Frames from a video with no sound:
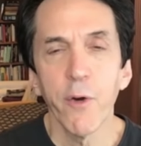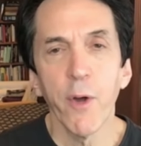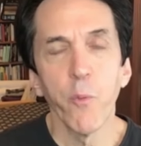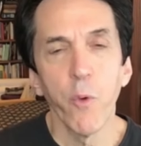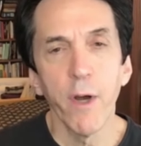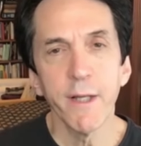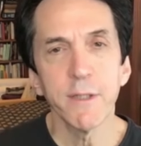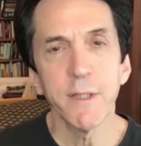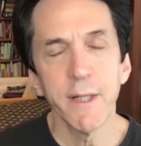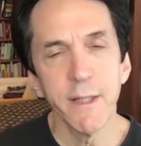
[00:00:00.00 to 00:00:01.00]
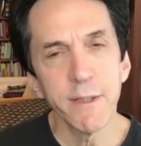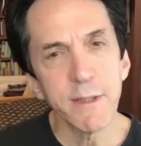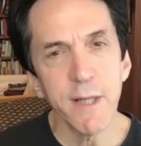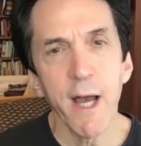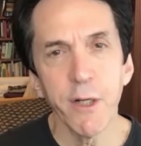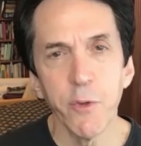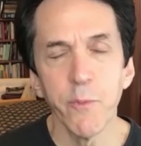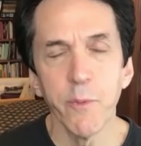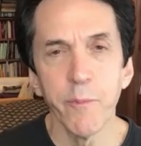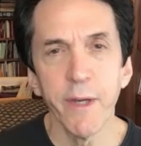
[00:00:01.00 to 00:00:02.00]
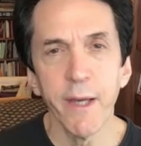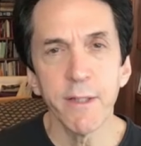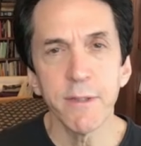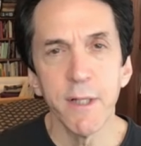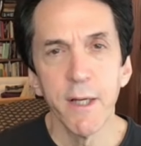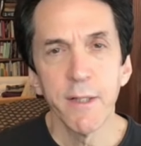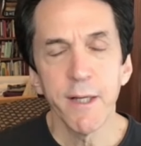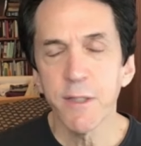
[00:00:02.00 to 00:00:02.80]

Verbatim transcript: You know, and what is it inside human beings